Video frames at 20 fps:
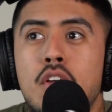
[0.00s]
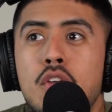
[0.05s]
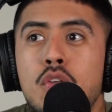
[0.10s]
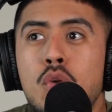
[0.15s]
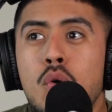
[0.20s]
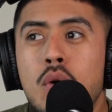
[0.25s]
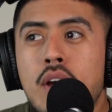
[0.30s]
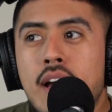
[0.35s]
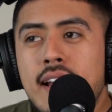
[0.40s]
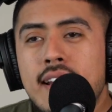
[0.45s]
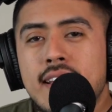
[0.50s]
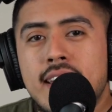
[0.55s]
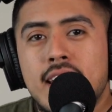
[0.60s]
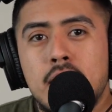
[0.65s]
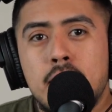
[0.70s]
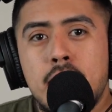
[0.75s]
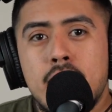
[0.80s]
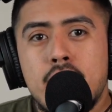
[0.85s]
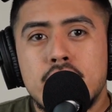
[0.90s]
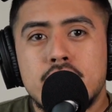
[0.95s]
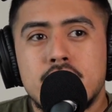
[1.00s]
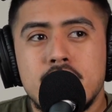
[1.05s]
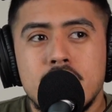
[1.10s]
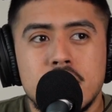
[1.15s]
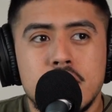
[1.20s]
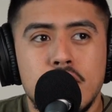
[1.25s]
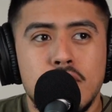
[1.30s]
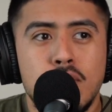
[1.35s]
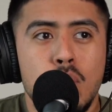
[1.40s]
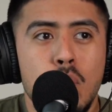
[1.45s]
You'll kind of get a better
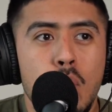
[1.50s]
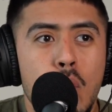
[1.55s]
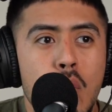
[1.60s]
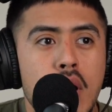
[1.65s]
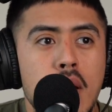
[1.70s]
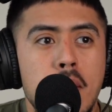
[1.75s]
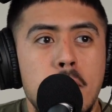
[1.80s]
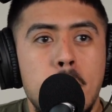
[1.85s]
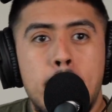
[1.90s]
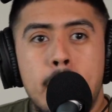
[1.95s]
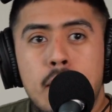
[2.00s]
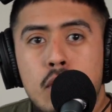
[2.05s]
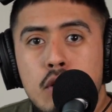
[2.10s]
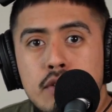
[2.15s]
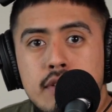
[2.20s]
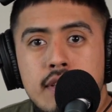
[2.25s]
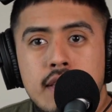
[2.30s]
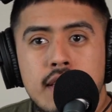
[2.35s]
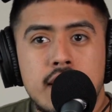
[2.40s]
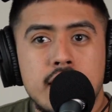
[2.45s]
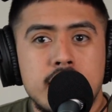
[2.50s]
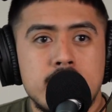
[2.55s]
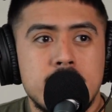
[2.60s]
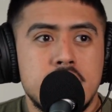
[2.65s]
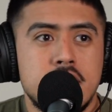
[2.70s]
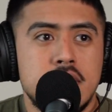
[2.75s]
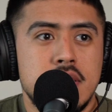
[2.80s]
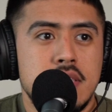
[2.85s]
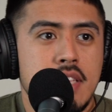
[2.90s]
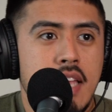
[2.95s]
sense of what
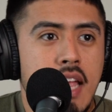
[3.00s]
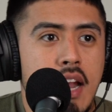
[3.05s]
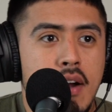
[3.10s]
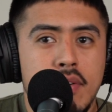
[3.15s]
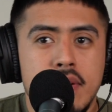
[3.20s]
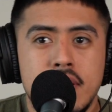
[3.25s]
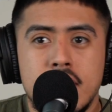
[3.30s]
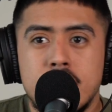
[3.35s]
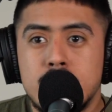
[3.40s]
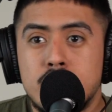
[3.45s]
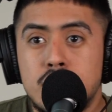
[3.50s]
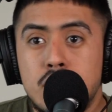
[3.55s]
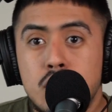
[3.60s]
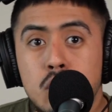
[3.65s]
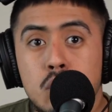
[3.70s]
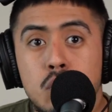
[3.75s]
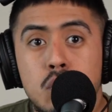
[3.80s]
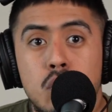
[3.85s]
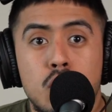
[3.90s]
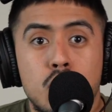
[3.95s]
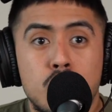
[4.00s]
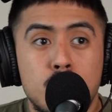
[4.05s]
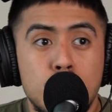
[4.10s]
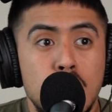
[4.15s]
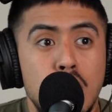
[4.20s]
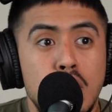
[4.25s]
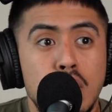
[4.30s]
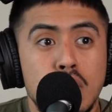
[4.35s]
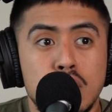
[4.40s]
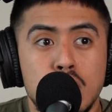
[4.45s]
buildings, areas do or
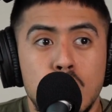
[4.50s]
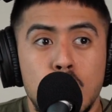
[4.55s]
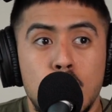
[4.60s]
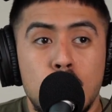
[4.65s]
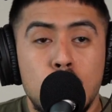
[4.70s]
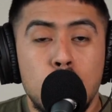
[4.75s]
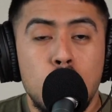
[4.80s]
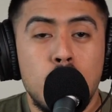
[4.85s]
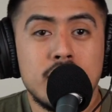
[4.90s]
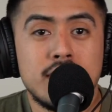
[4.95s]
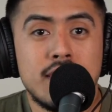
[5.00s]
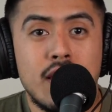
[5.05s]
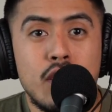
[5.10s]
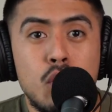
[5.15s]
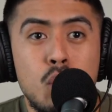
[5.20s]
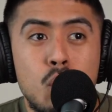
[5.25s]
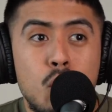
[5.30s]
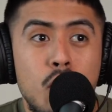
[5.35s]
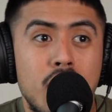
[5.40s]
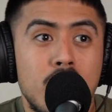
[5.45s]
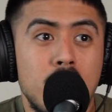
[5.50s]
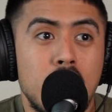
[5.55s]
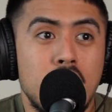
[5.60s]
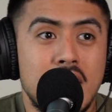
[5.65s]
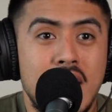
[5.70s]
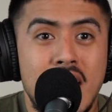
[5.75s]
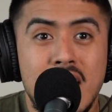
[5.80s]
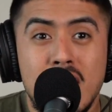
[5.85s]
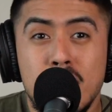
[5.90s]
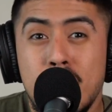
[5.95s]
don't, or ones that you want to
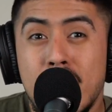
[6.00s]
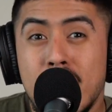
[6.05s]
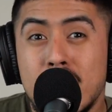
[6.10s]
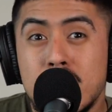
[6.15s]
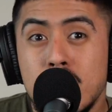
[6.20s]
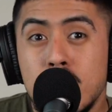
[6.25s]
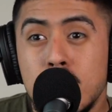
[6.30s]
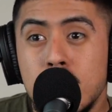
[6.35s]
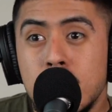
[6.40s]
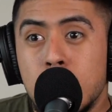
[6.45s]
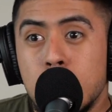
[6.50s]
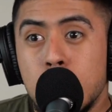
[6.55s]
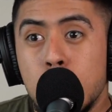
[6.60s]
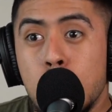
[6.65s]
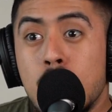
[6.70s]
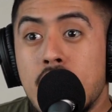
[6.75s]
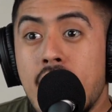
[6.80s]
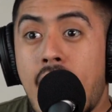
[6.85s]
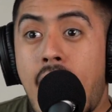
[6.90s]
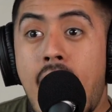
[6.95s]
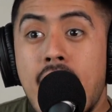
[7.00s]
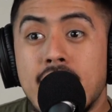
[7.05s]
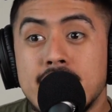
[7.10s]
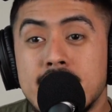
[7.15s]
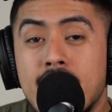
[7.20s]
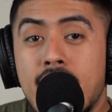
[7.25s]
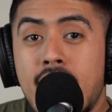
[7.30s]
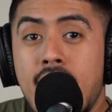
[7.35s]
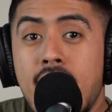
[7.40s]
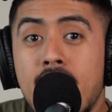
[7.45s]
kind of make, you want to ask
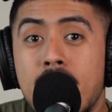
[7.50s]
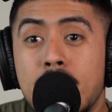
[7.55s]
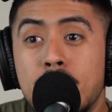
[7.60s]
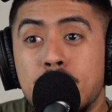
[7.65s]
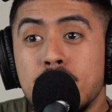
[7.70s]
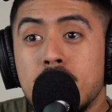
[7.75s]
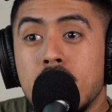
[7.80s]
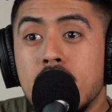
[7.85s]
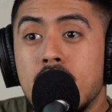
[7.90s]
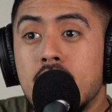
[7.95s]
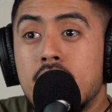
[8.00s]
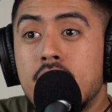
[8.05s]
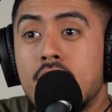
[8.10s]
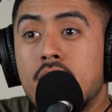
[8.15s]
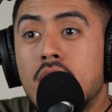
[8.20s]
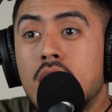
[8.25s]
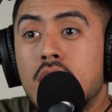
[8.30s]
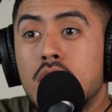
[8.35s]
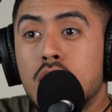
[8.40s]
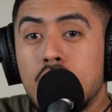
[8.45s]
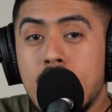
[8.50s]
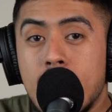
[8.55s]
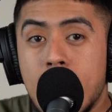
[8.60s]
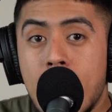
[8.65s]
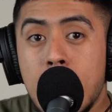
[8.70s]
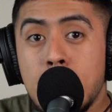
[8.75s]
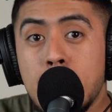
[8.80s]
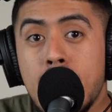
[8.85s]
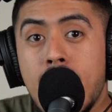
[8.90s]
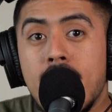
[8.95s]
like, hey,
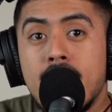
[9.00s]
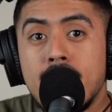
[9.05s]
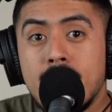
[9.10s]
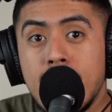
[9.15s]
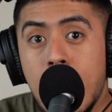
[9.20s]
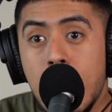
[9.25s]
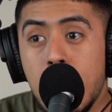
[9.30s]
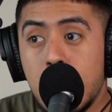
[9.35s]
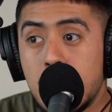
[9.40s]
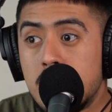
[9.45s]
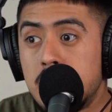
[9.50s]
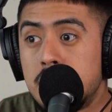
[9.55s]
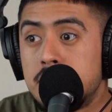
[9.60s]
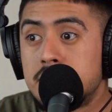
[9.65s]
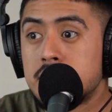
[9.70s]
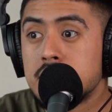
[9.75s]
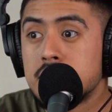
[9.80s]
am I allowed